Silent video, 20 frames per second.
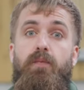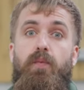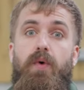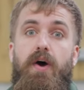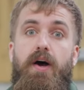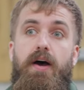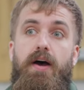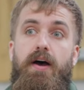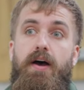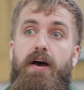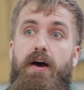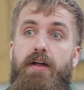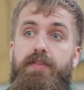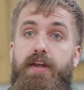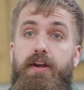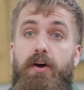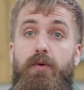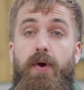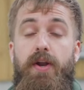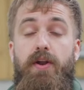where
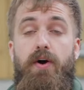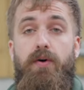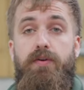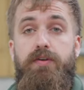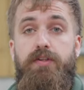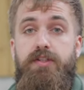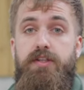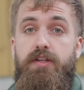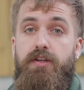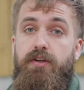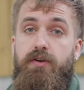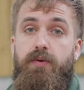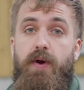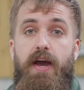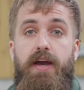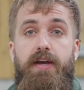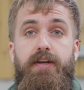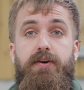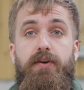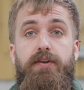then I went on to
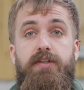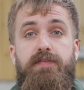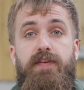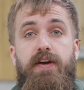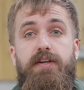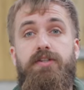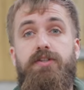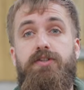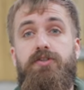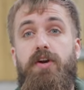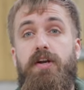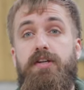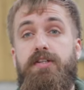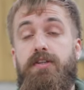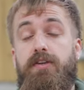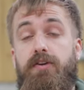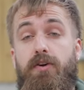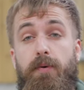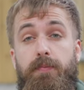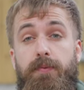a conservation
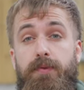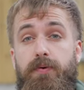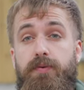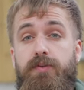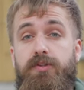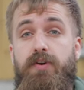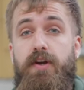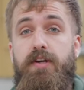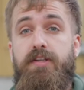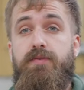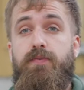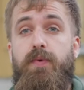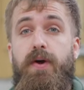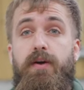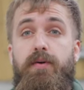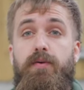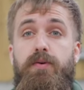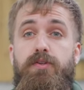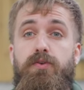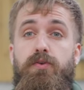trust, the Cobthorn Trust,
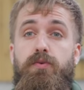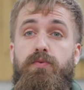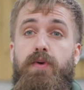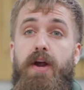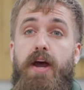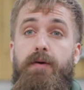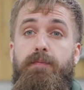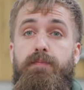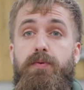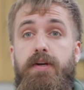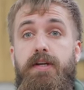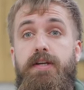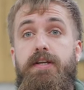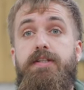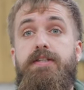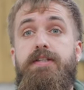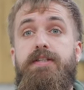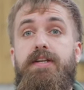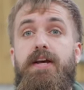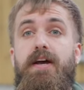where it was all rare
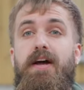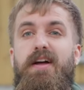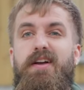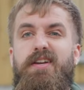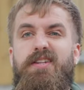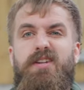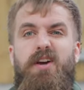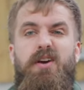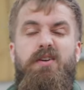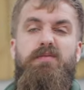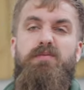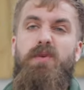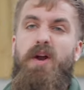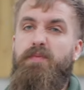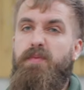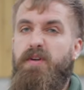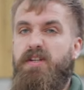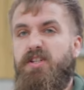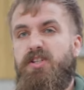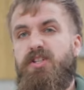breeds. So
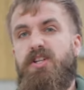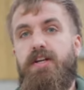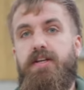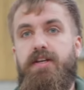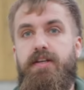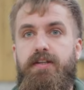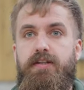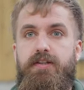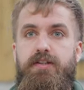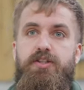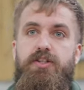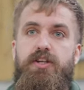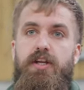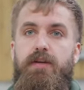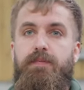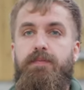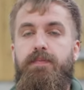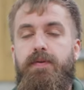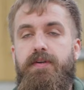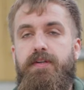rare breeds of chickens,
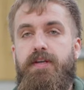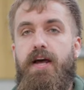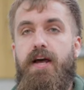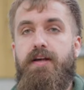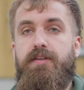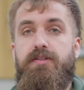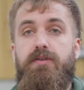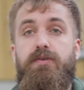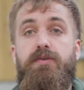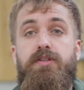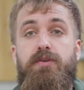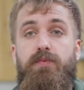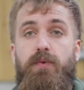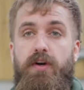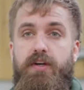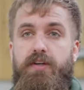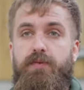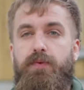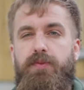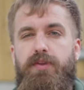sheep and cattle, so
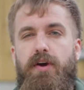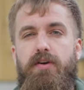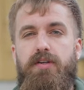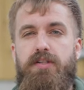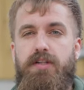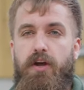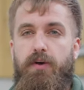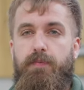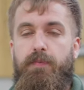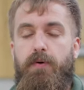working with those low